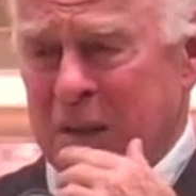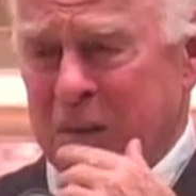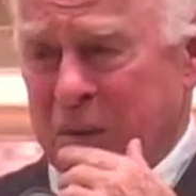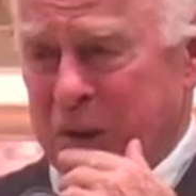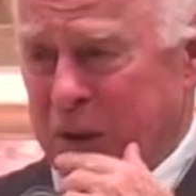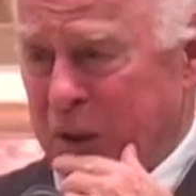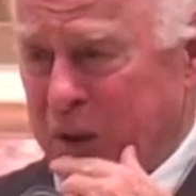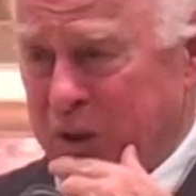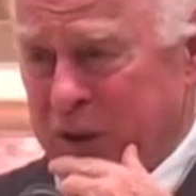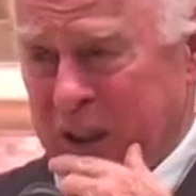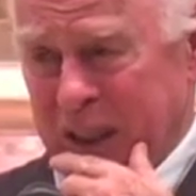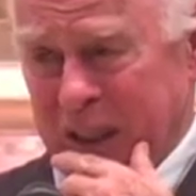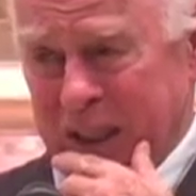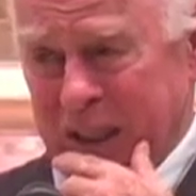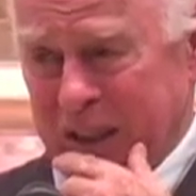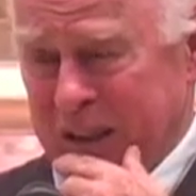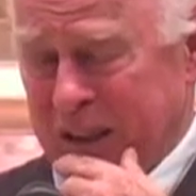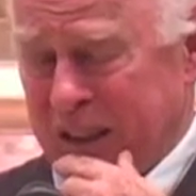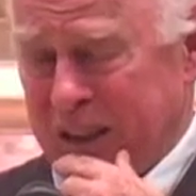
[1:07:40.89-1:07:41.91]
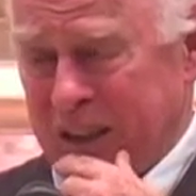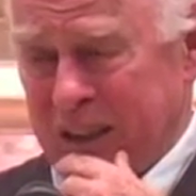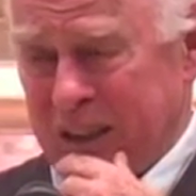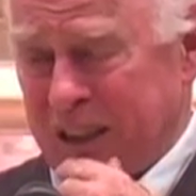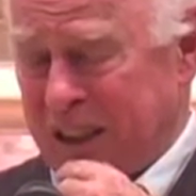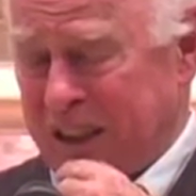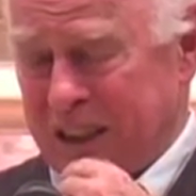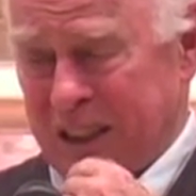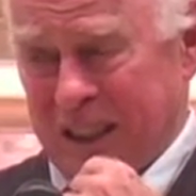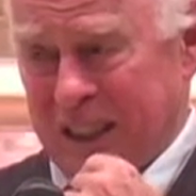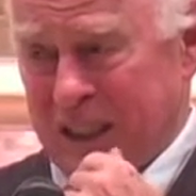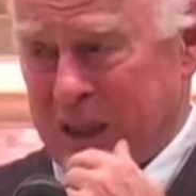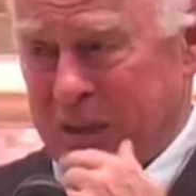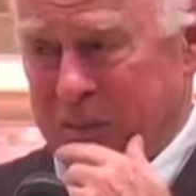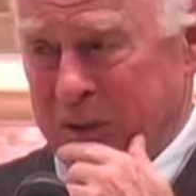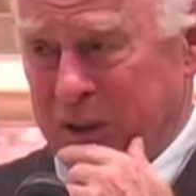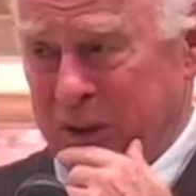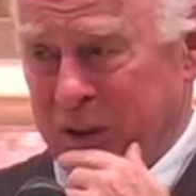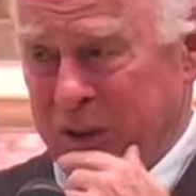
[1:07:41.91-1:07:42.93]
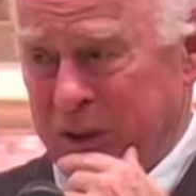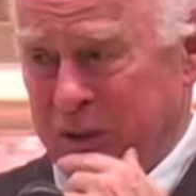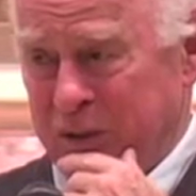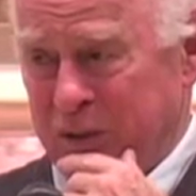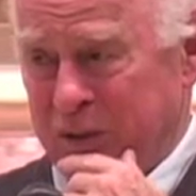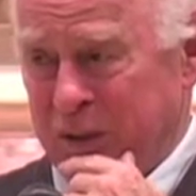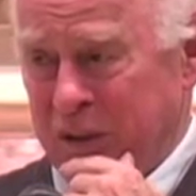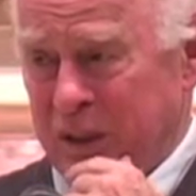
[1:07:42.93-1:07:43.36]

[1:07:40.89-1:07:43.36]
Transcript: But don't let that happen to you.